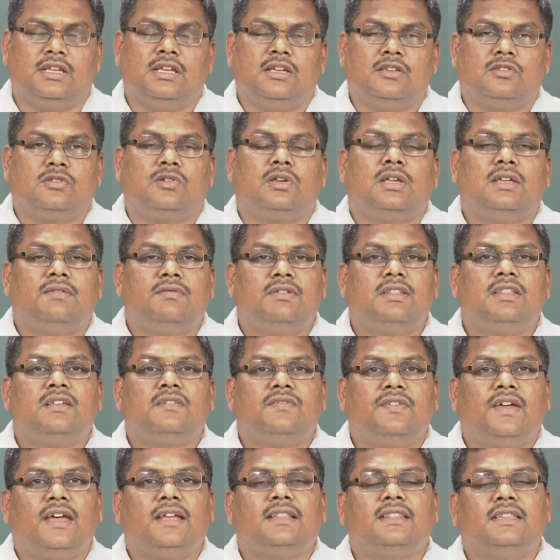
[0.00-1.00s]
So, given the
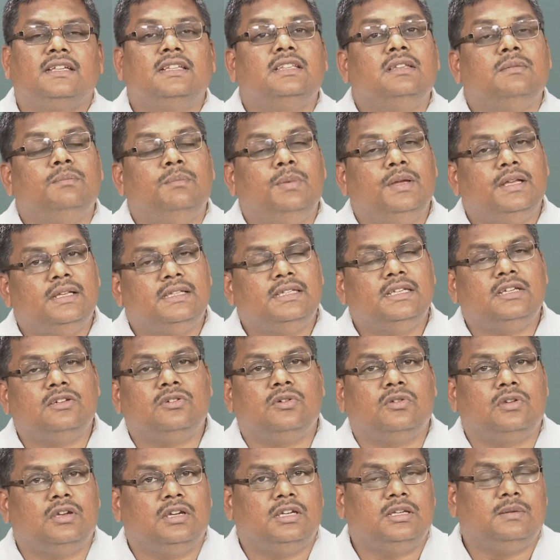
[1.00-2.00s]
fact that the basic
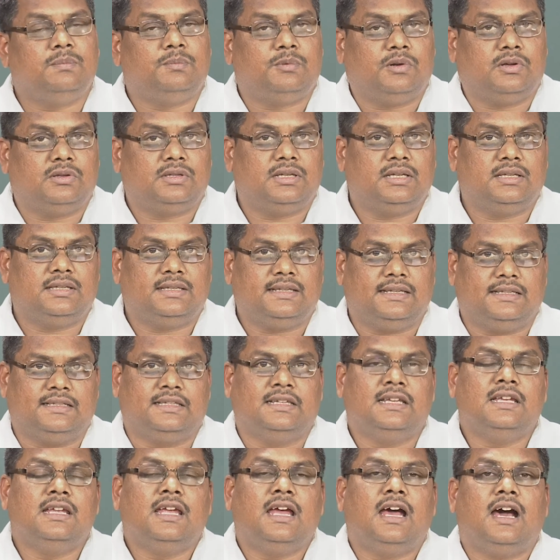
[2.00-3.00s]
cognitive processes
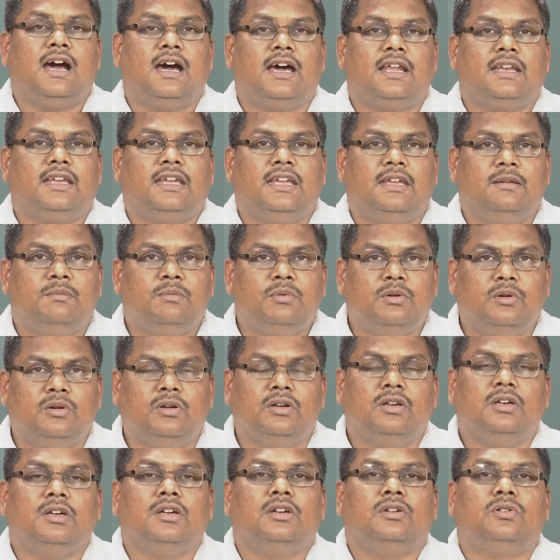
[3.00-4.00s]
are able
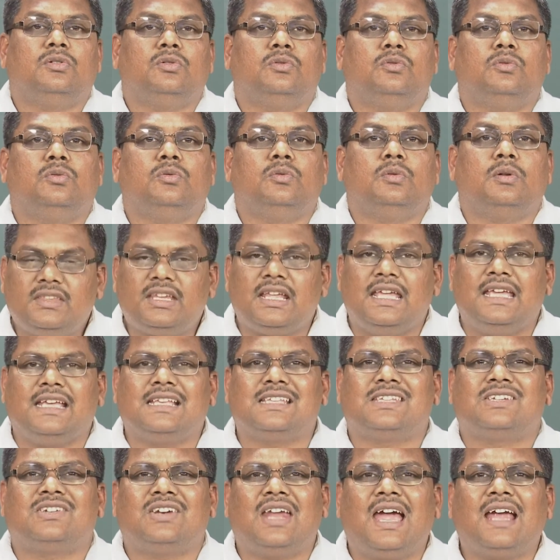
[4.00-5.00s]
to
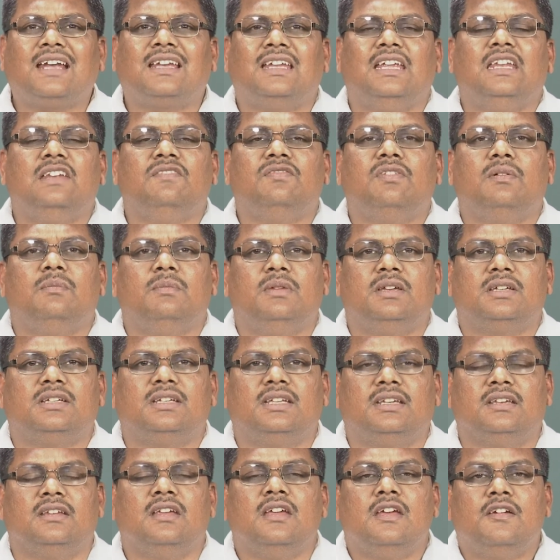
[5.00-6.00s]
extract
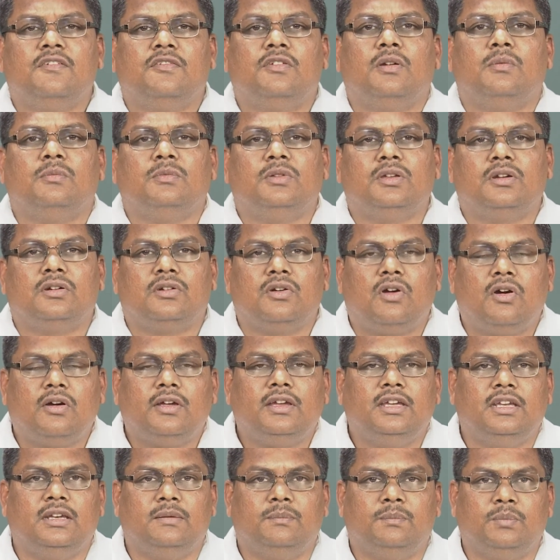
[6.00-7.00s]
information from the raw
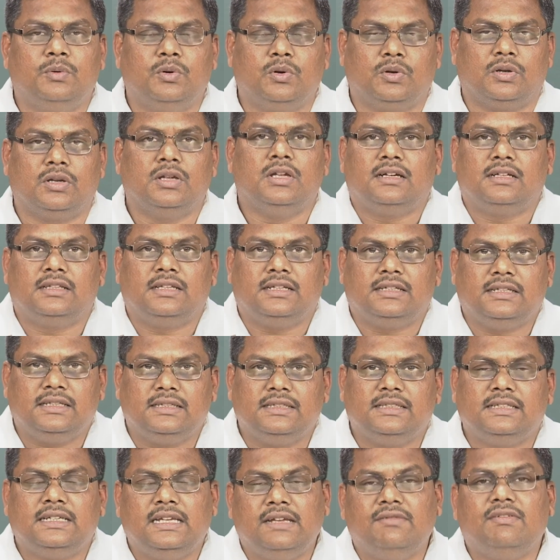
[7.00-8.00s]
input that
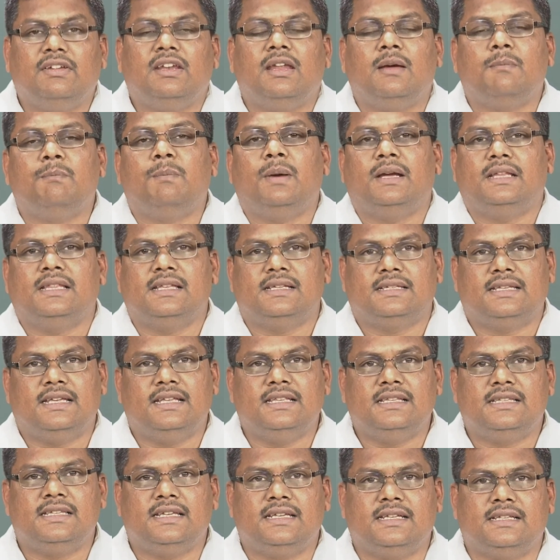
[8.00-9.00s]
is given up by the
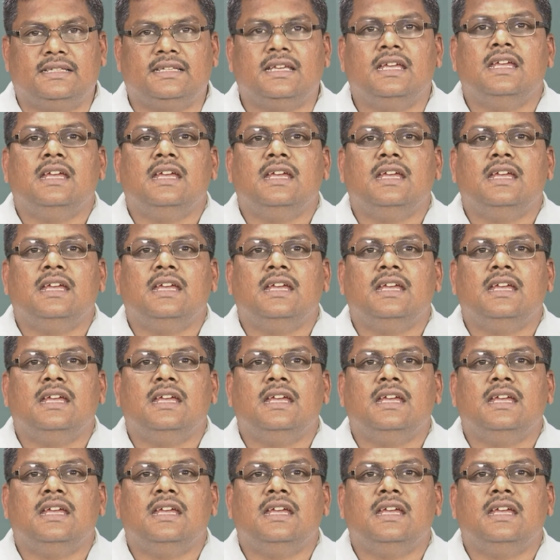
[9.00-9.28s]
senses,